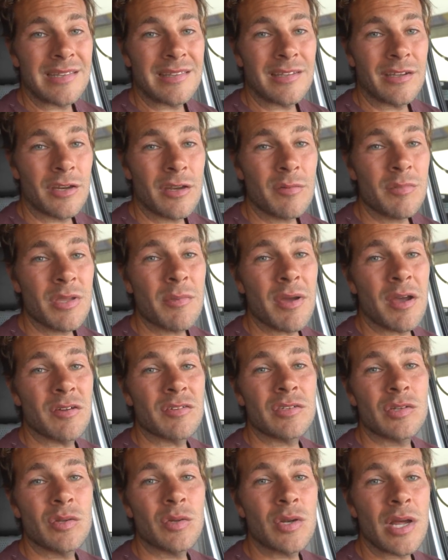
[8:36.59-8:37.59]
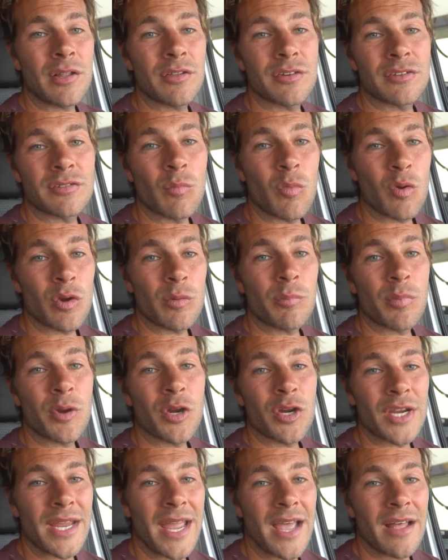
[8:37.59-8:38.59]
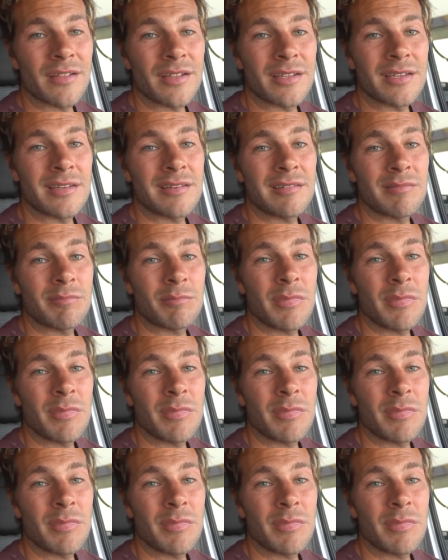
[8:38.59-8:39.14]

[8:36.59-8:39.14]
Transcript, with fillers: they're going to be about two dollars more per gallon,